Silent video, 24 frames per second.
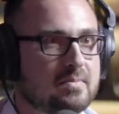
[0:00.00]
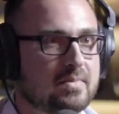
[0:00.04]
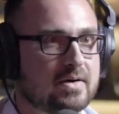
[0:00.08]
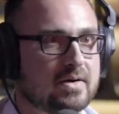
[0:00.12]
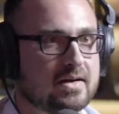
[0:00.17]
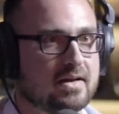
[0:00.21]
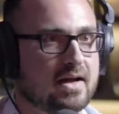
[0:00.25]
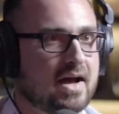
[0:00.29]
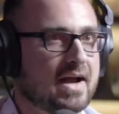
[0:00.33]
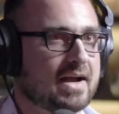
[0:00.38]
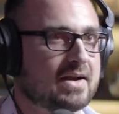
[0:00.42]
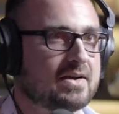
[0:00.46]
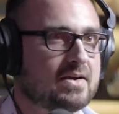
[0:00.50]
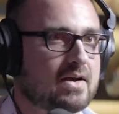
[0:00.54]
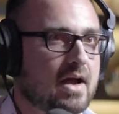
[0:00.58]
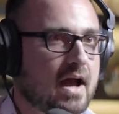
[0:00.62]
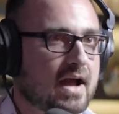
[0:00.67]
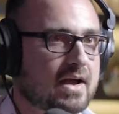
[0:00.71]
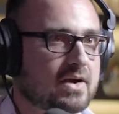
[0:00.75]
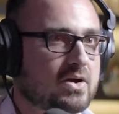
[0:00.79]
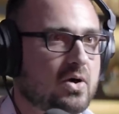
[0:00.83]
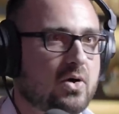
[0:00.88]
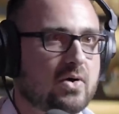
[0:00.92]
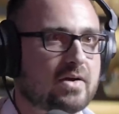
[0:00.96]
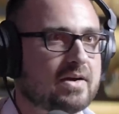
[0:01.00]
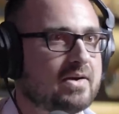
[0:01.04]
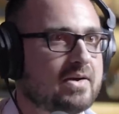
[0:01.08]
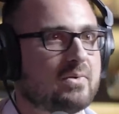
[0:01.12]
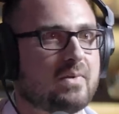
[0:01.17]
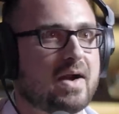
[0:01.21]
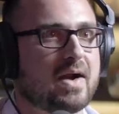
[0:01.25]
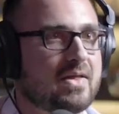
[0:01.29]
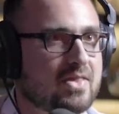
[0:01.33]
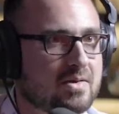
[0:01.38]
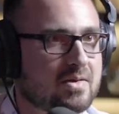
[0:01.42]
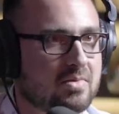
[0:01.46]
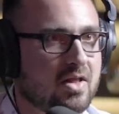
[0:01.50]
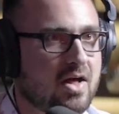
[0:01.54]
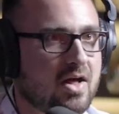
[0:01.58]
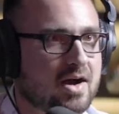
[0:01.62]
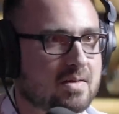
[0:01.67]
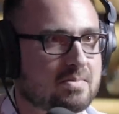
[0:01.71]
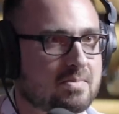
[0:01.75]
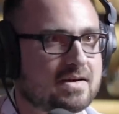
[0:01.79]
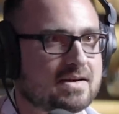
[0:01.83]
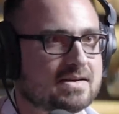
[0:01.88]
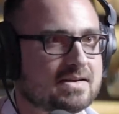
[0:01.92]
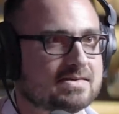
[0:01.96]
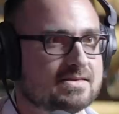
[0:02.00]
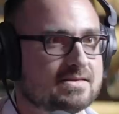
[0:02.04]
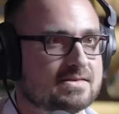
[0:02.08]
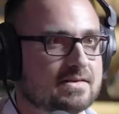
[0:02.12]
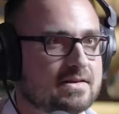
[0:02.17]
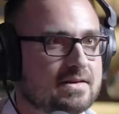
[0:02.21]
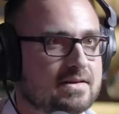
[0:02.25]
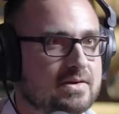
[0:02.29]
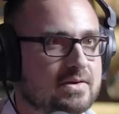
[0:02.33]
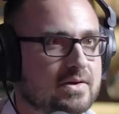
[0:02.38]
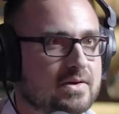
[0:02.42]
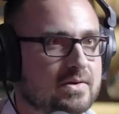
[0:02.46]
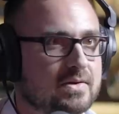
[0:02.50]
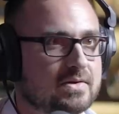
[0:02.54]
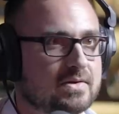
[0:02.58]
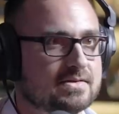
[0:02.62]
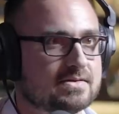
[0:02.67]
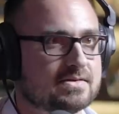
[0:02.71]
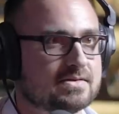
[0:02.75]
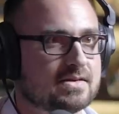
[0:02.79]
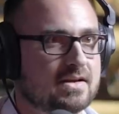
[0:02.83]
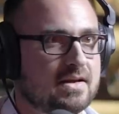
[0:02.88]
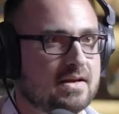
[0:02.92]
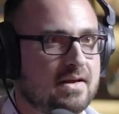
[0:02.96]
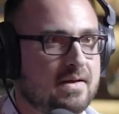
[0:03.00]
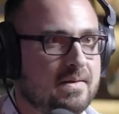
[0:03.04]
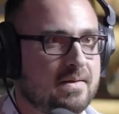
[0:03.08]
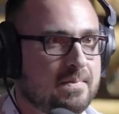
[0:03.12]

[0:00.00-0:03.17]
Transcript: But I I called it Around the Block because, you know, it's